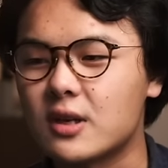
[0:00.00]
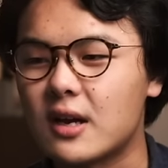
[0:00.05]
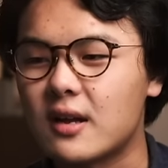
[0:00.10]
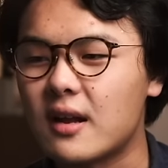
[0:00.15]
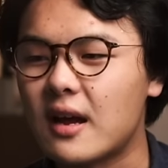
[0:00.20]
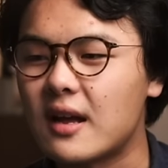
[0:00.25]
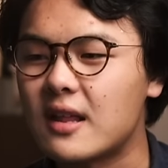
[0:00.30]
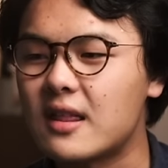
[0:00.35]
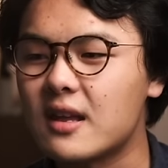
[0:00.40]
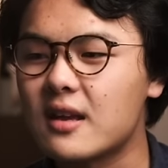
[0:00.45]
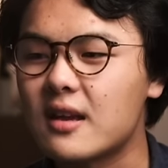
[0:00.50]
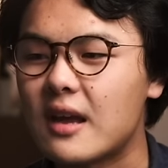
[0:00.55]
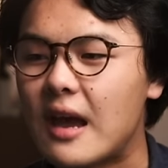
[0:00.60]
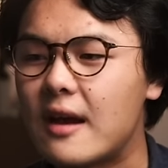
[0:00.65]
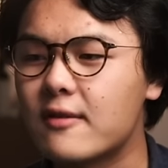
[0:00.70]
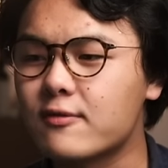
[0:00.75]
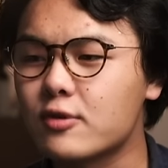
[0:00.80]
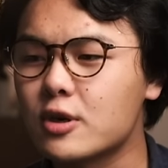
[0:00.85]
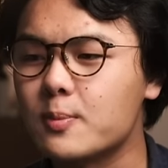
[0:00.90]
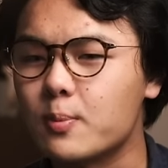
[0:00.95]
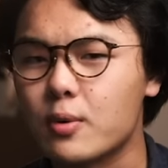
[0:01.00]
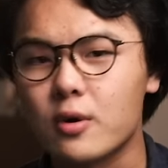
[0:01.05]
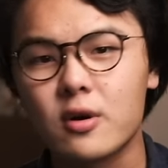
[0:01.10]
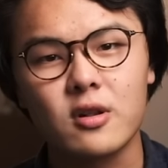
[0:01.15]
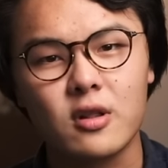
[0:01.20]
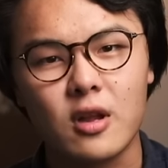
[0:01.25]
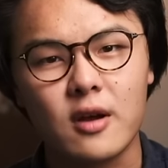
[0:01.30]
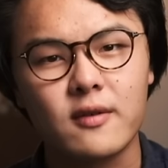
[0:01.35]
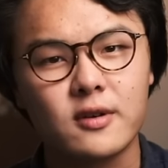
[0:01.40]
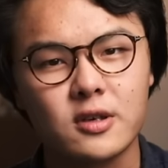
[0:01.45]
that I think every
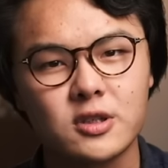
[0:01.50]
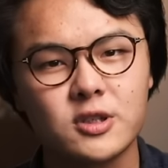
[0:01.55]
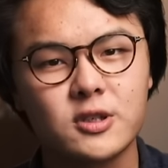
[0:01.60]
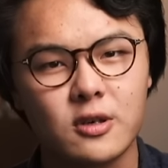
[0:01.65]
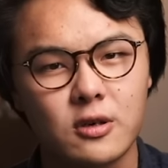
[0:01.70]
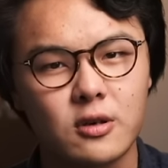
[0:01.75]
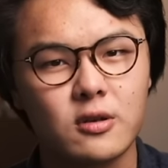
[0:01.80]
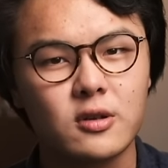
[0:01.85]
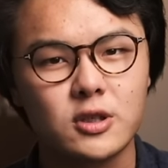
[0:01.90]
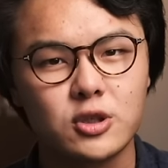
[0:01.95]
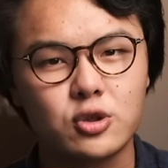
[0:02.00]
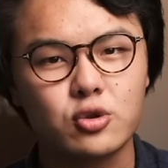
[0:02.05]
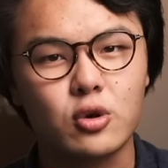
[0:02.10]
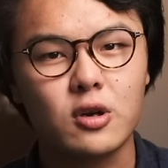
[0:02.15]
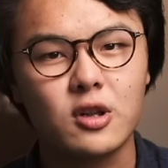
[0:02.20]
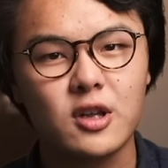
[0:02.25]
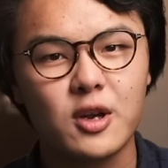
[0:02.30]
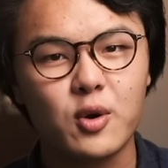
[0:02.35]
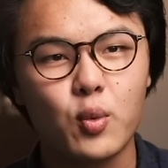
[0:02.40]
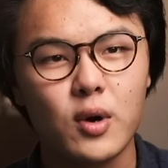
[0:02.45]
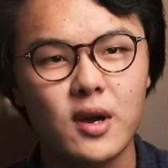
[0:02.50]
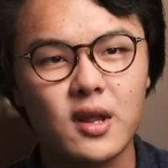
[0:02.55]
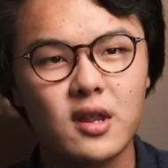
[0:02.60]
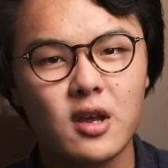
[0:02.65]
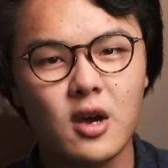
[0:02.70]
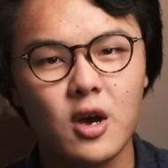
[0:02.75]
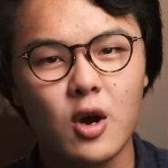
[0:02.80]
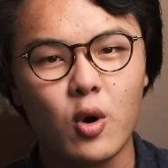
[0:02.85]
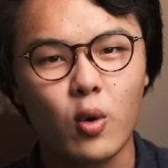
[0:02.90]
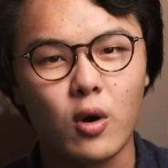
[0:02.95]
book lover is currently struggling
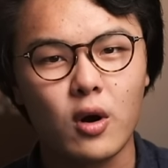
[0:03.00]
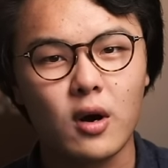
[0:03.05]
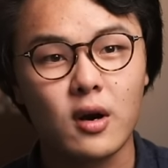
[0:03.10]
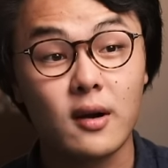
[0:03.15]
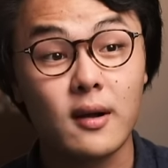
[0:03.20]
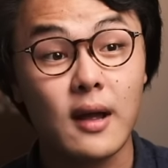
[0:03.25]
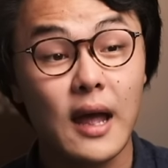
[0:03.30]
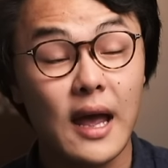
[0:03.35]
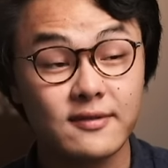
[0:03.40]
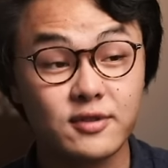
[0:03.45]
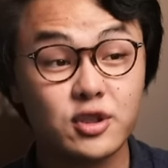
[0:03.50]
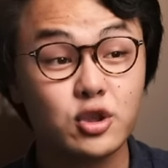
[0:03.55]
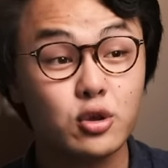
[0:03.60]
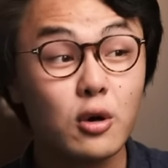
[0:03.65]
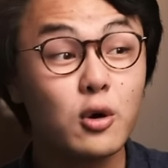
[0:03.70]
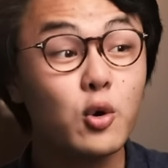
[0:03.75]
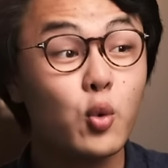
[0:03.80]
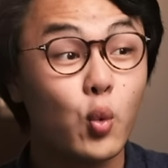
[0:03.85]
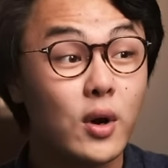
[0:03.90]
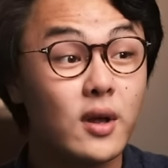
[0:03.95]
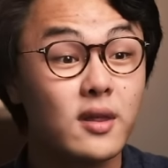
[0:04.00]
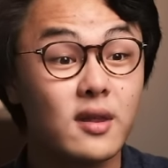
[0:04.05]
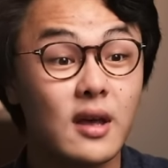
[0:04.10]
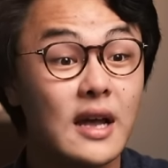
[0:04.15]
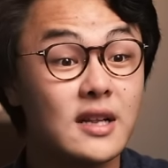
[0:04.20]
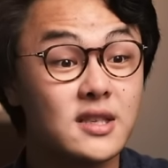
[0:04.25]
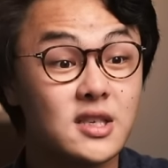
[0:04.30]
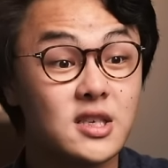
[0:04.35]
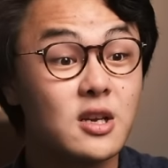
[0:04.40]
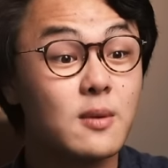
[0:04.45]
with or have struggled with
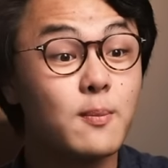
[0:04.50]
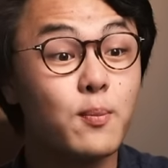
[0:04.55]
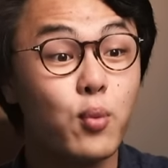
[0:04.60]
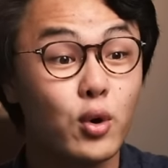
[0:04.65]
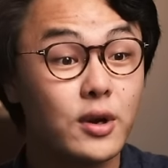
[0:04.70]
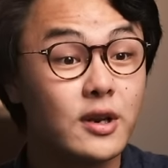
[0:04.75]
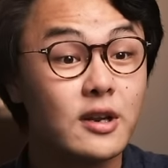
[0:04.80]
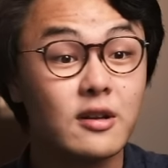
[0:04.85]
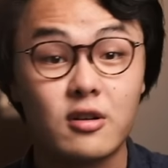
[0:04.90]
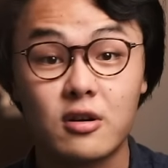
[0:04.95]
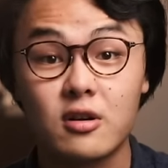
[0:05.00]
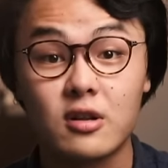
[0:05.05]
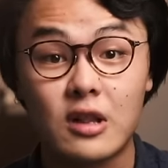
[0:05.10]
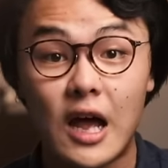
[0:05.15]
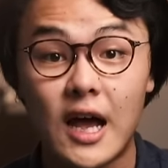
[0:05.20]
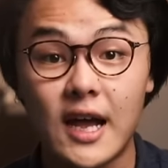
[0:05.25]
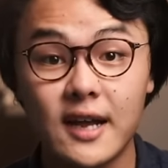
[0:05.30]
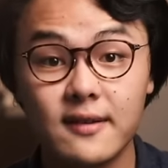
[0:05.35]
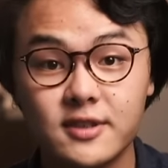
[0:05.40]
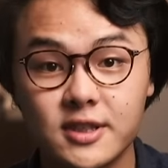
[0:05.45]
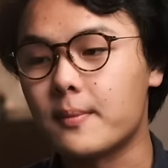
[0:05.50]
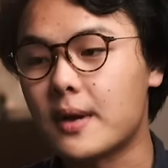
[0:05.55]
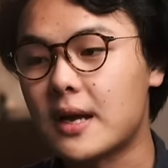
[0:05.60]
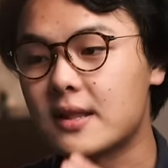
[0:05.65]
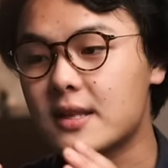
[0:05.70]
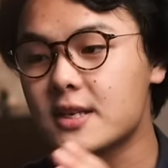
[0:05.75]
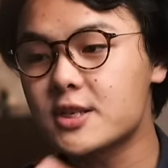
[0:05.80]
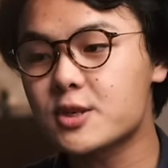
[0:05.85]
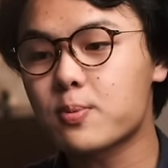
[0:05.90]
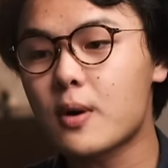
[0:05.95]
at some point in their lives.
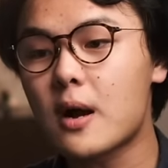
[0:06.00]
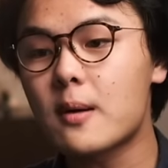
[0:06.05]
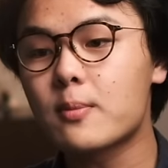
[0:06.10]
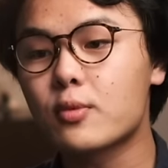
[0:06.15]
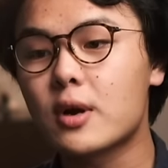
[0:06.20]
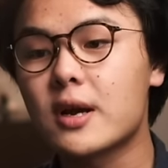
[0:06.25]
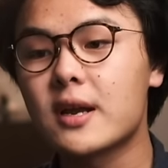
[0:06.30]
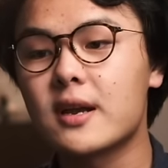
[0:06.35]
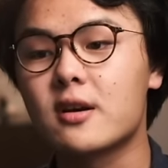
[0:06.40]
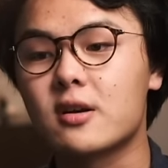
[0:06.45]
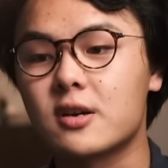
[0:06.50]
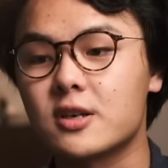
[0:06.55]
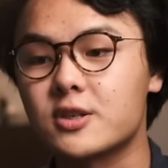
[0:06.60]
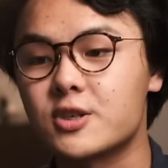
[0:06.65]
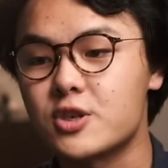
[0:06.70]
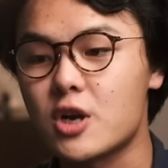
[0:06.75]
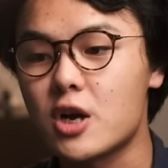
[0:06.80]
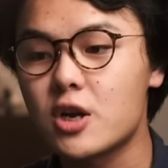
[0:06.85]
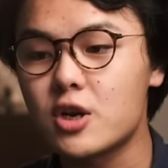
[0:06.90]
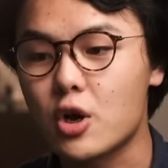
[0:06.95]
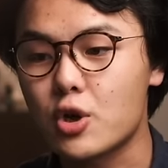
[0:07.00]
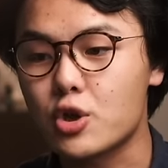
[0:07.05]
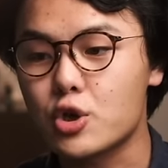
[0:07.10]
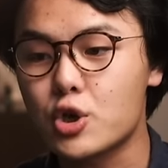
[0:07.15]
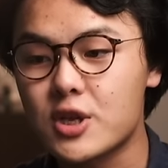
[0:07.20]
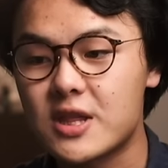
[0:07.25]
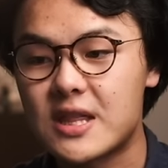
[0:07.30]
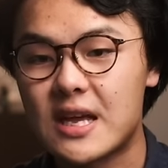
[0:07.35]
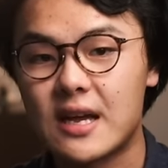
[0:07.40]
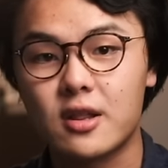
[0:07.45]
And this problem right here is none
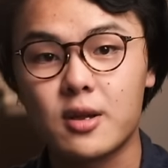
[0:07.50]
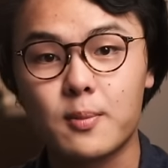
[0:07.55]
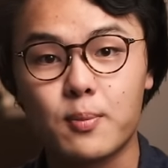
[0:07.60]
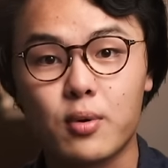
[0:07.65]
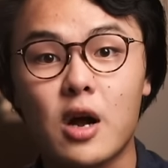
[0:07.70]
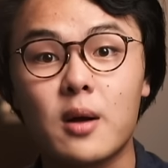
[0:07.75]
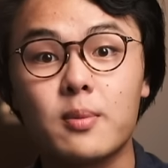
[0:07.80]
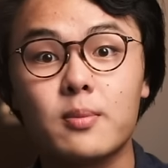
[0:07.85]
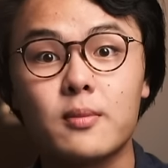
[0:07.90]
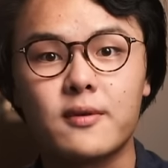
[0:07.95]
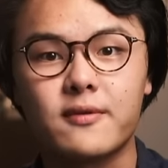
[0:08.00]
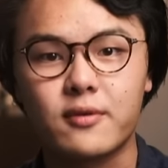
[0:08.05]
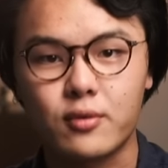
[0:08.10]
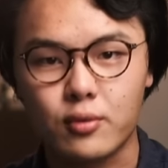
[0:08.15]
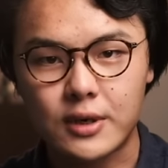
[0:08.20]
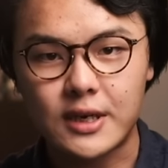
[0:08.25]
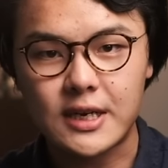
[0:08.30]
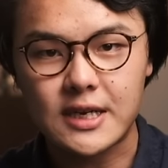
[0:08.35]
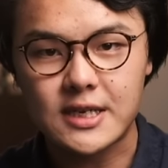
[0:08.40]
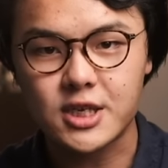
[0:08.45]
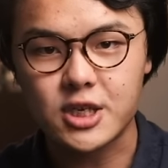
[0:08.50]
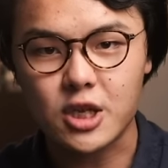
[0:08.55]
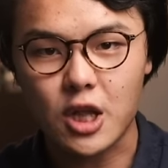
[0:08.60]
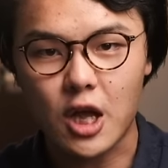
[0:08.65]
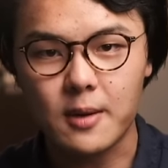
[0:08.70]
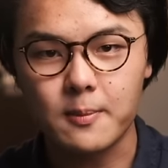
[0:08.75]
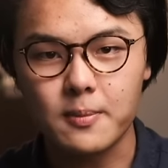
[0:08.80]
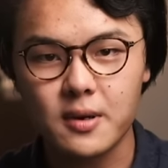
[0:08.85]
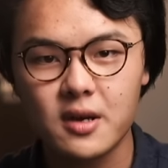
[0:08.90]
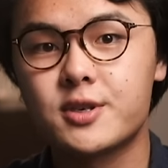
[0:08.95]
other than the problem of a reading
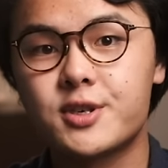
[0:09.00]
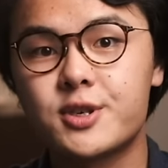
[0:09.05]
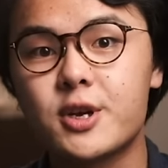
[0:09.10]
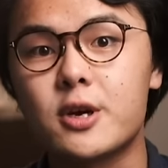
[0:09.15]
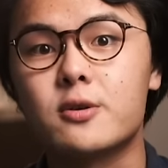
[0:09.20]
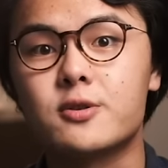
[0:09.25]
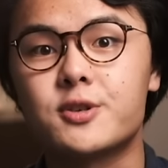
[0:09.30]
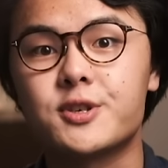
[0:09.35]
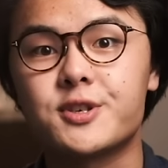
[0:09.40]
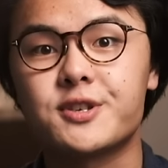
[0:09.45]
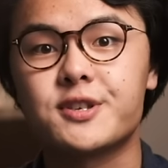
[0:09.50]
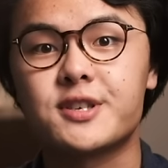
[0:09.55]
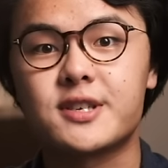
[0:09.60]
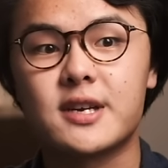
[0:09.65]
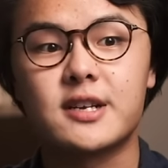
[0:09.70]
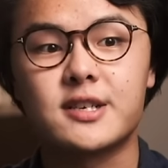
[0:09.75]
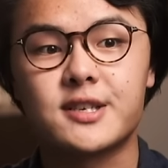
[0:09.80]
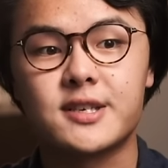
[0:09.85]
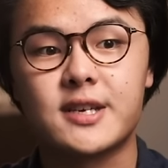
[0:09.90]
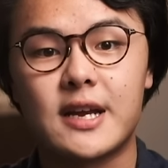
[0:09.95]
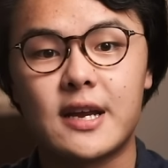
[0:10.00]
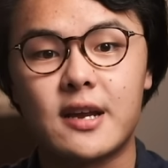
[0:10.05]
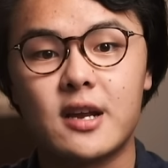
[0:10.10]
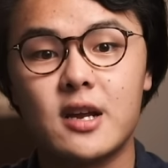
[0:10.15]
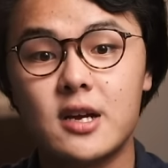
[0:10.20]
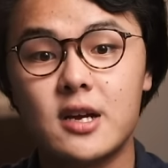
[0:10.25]
slump. So just to set a scene,